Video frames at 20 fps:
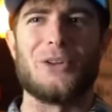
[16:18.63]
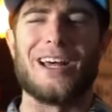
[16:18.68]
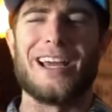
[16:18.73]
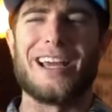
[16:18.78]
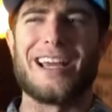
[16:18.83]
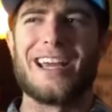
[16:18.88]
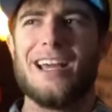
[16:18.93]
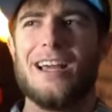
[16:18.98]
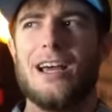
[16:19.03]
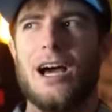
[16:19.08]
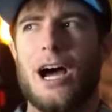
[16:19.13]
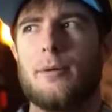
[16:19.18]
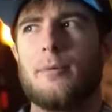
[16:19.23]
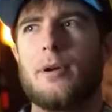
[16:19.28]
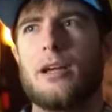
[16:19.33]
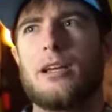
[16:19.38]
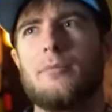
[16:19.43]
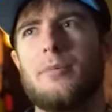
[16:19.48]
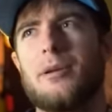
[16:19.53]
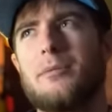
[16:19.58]
like I'm
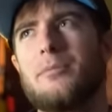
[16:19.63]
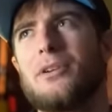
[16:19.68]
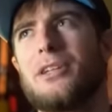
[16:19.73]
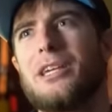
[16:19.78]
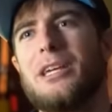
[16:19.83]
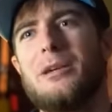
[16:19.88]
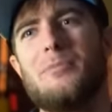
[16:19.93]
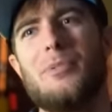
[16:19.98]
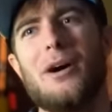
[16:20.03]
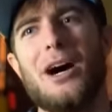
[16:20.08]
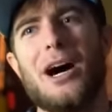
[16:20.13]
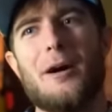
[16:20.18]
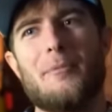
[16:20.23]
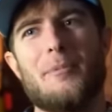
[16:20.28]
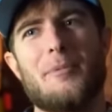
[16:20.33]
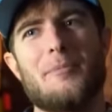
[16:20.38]
not gonna be able to keep up.